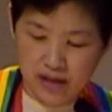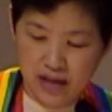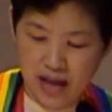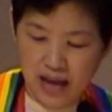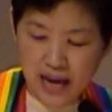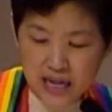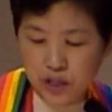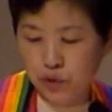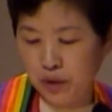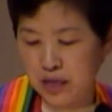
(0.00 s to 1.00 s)

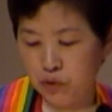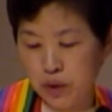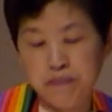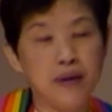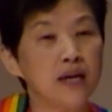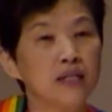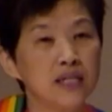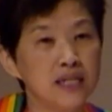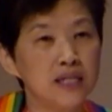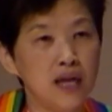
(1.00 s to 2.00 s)
History repeats
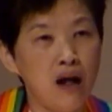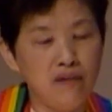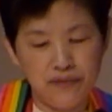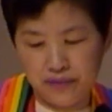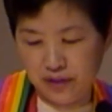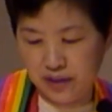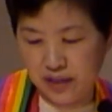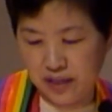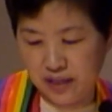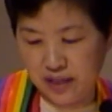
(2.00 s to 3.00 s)
itself
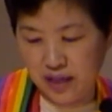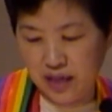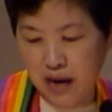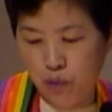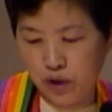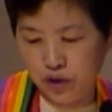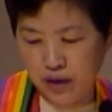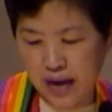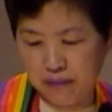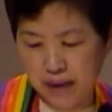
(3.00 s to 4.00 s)
in our
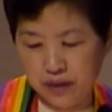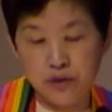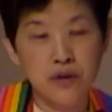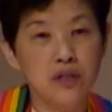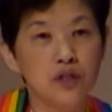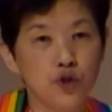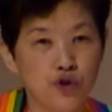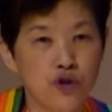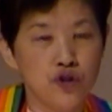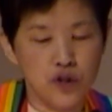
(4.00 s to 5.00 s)
United Methodist
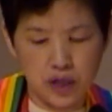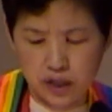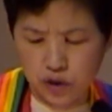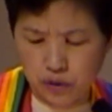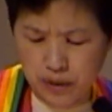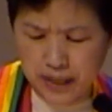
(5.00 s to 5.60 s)
Church history.